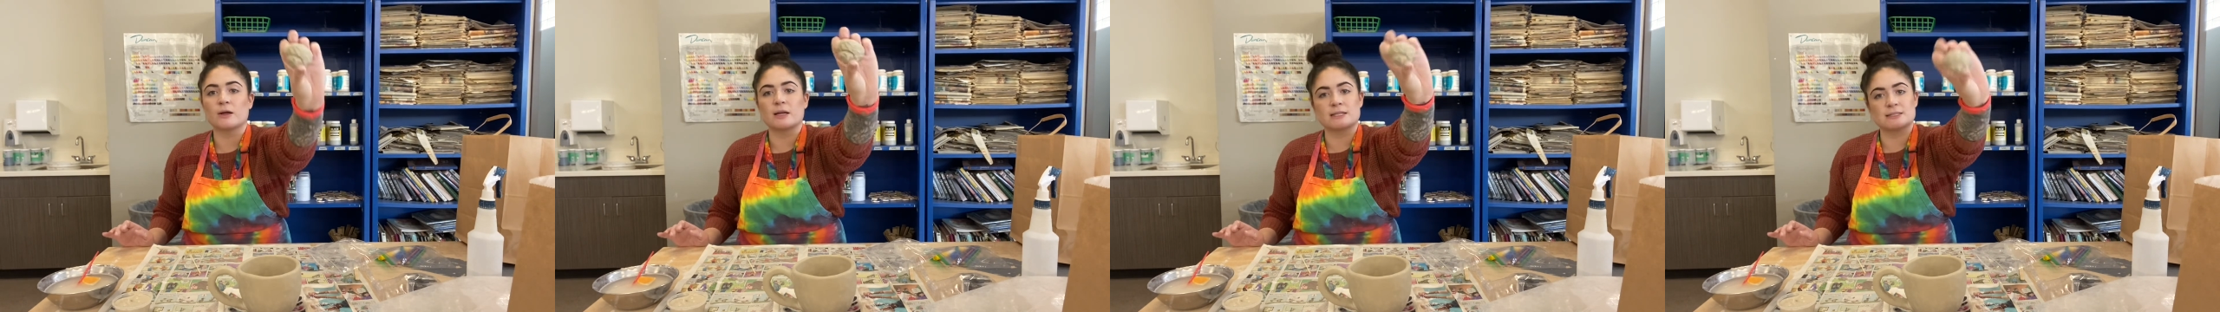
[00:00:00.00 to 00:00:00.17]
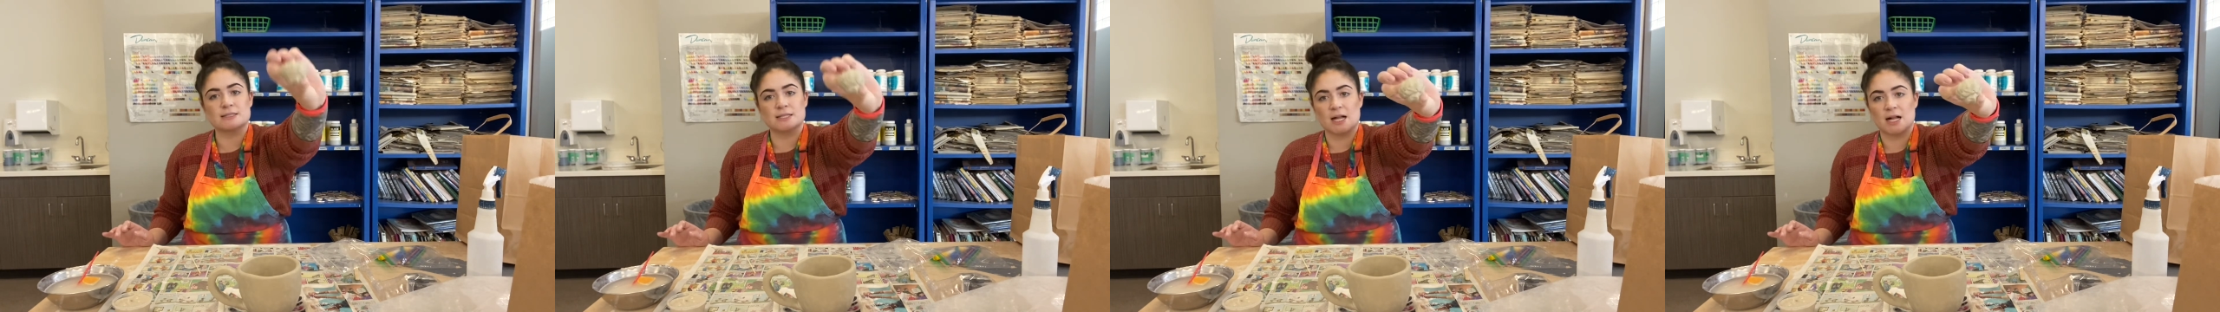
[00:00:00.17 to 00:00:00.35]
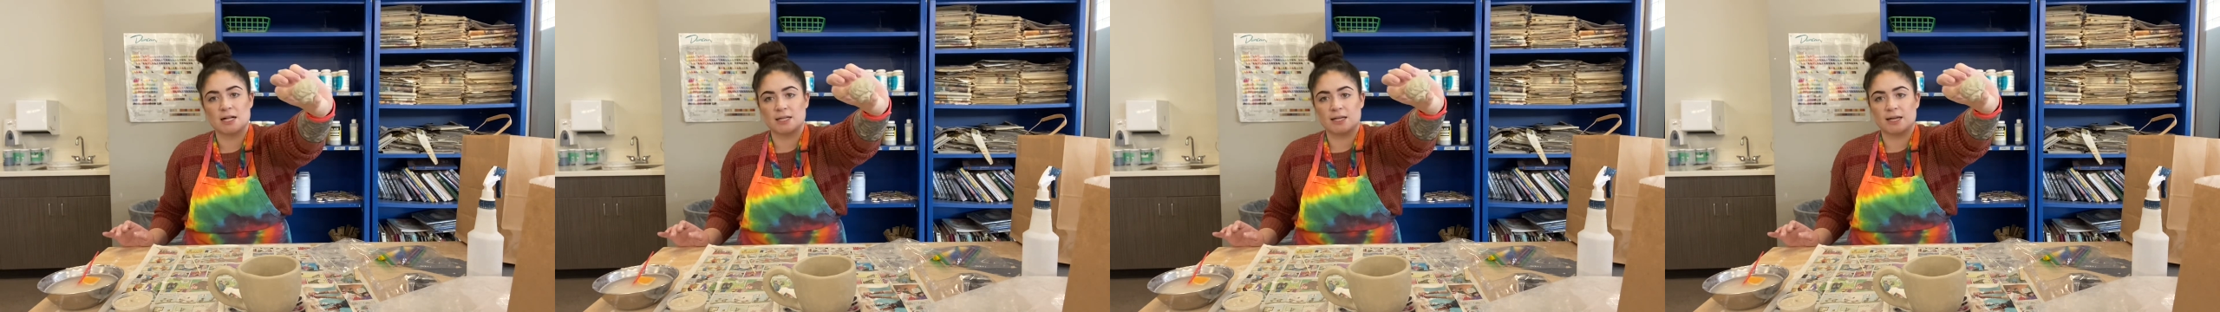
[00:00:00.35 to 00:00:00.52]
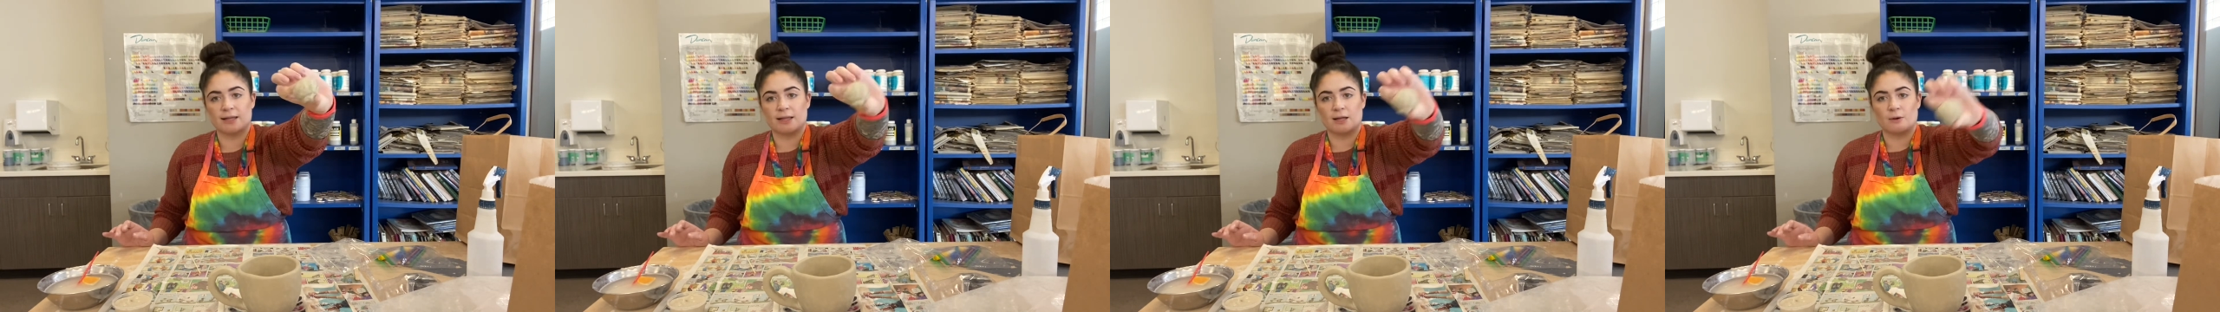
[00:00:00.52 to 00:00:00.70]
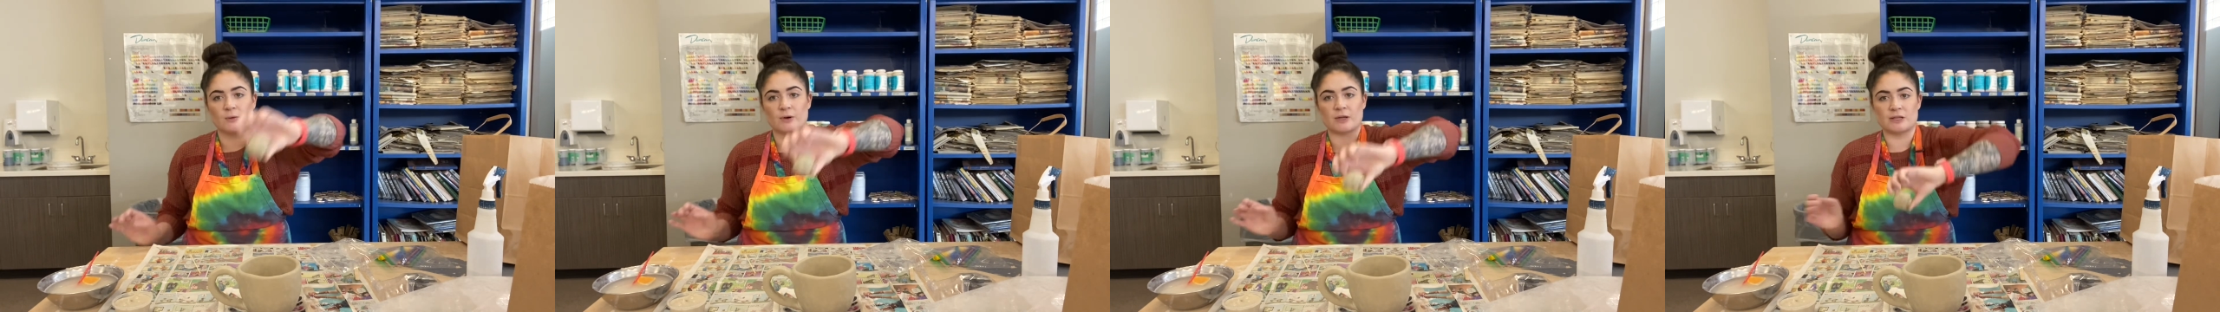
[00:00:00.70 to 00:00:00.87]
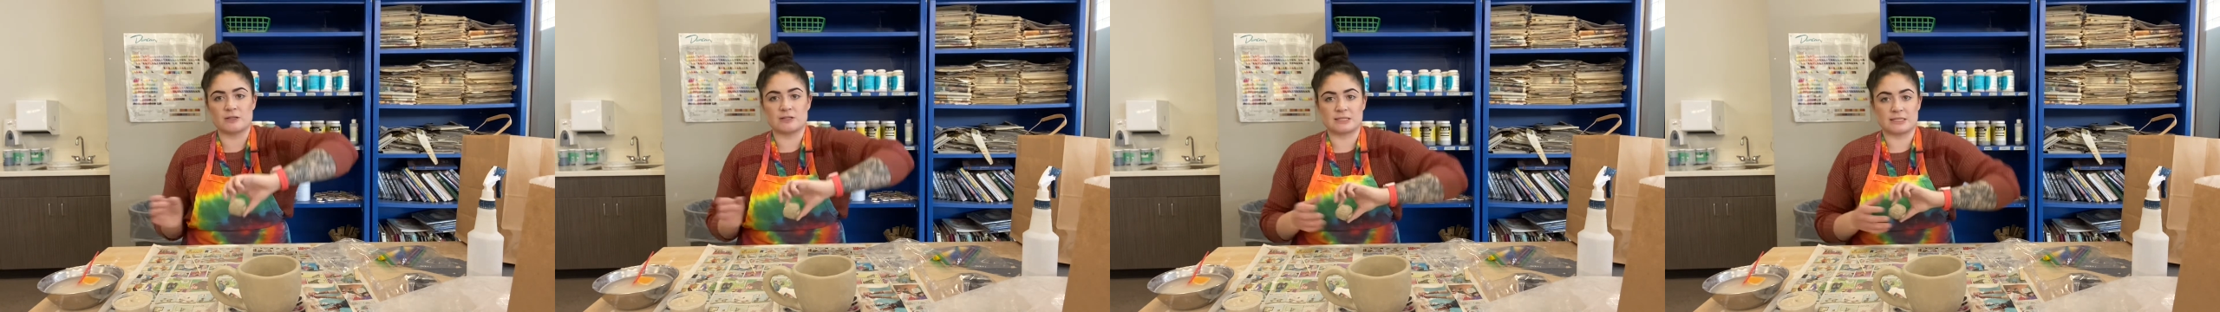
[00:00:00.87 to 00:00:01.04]
it's not clay that we're
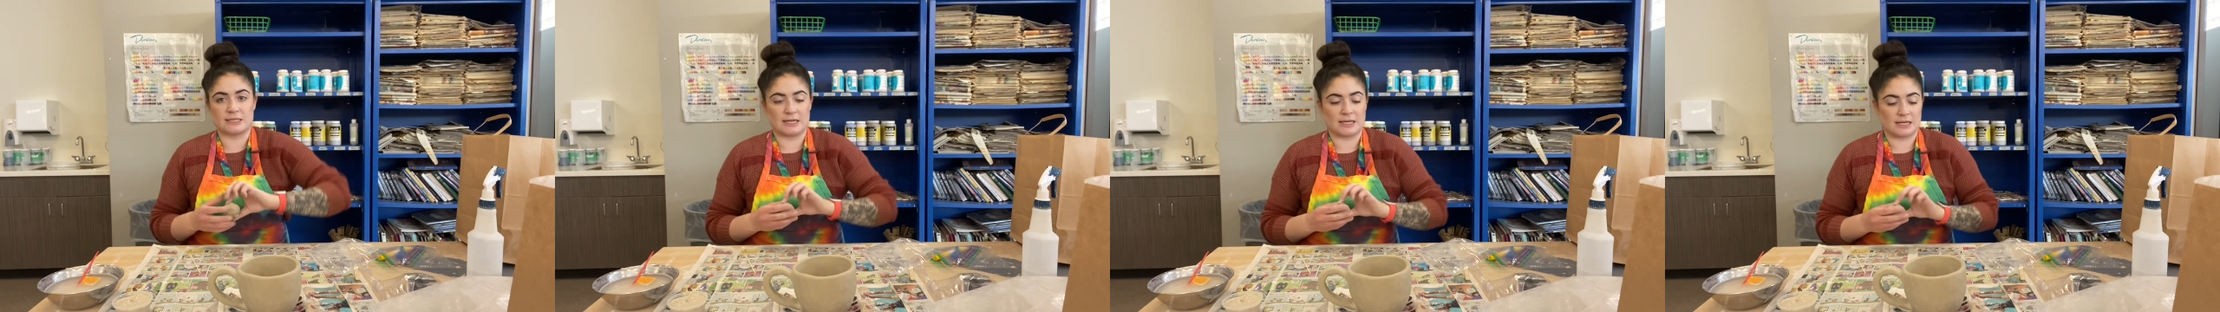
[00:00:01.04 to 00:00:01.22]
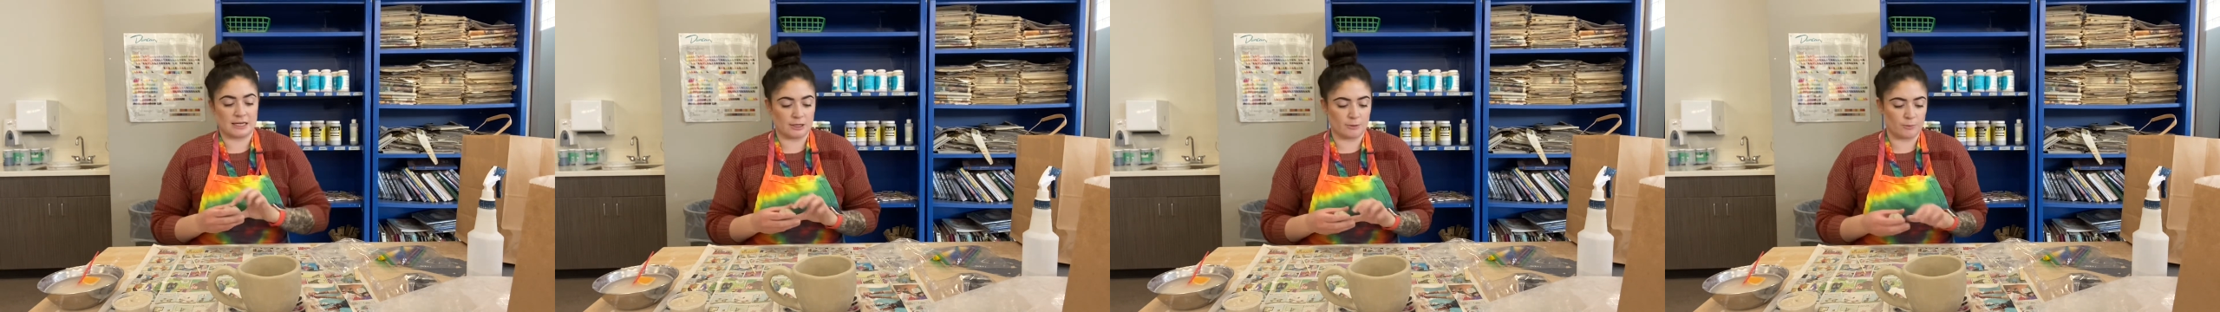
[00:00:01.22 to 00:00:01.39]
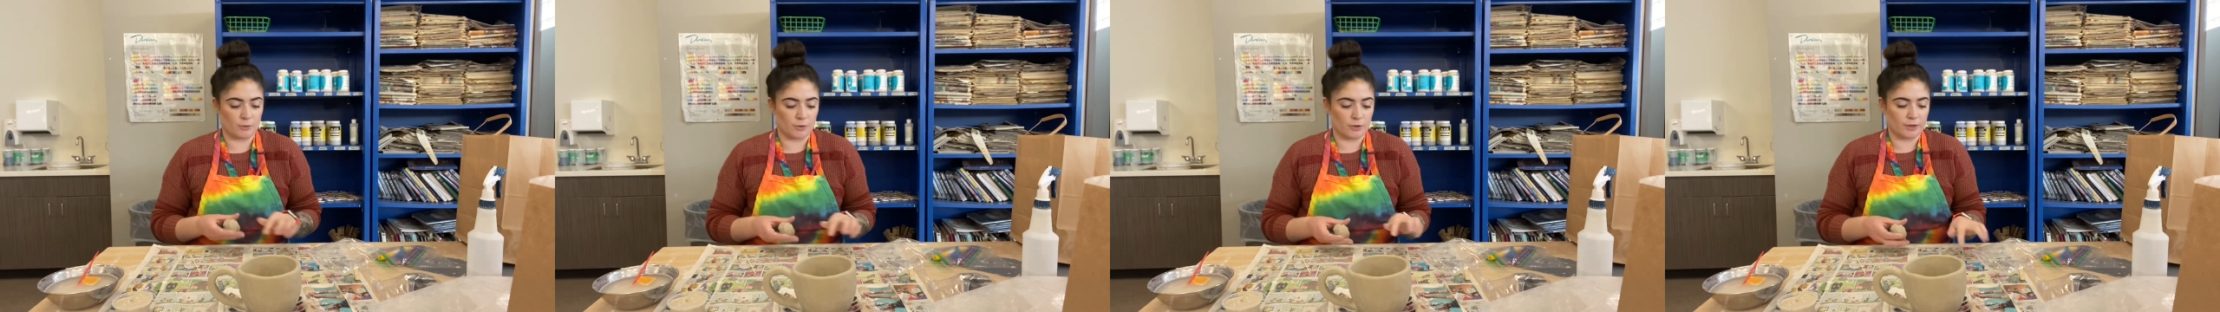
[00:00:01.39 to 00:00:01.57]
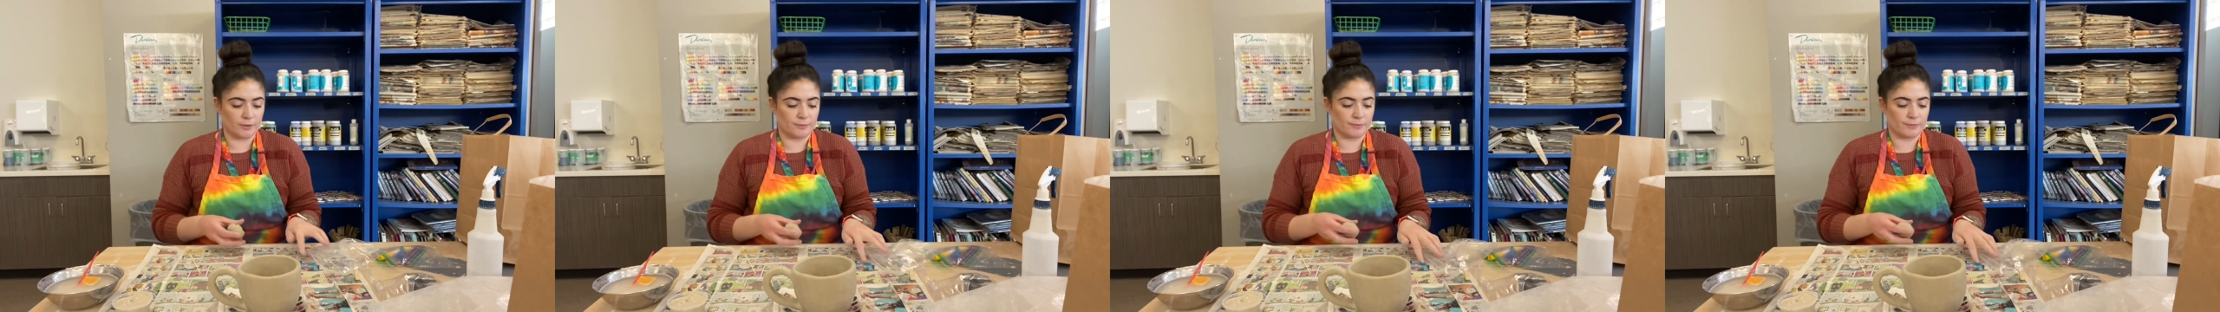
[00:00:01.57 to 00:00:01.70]
using anymore.